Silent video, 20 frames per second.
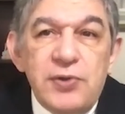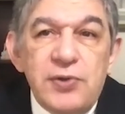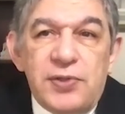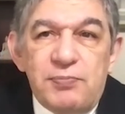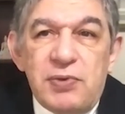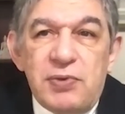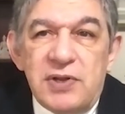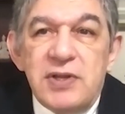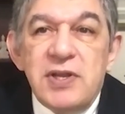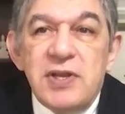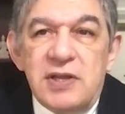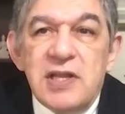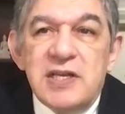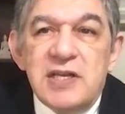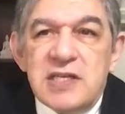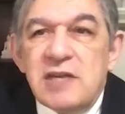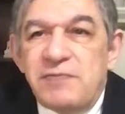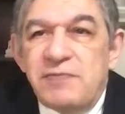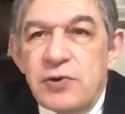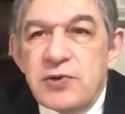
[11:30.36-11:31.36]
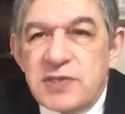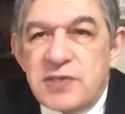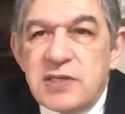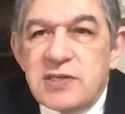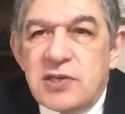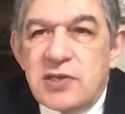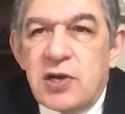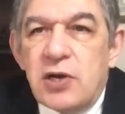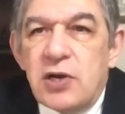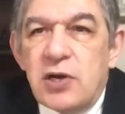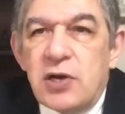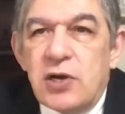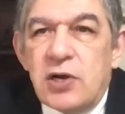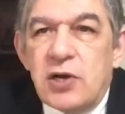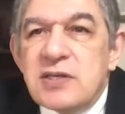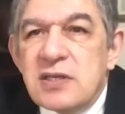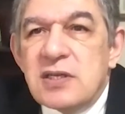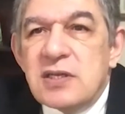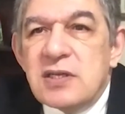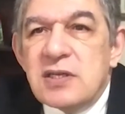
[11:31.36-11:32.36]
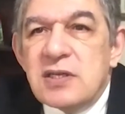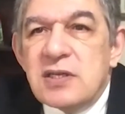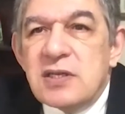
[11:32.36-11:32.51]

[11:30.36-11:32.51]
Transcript: both. Yeah, let's say first as targets.